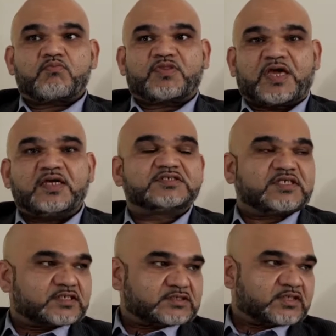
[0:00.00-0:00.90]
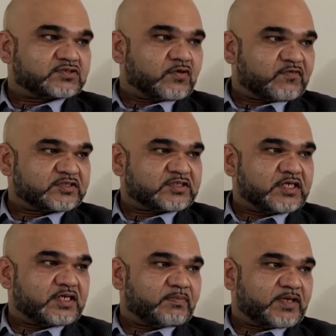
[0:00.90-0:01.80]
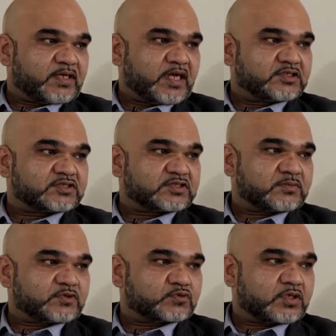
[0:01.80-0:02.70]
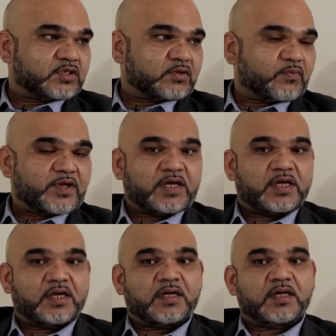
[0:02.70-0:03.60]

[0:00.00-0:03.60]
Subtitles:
there's obviously been cases in Botswana where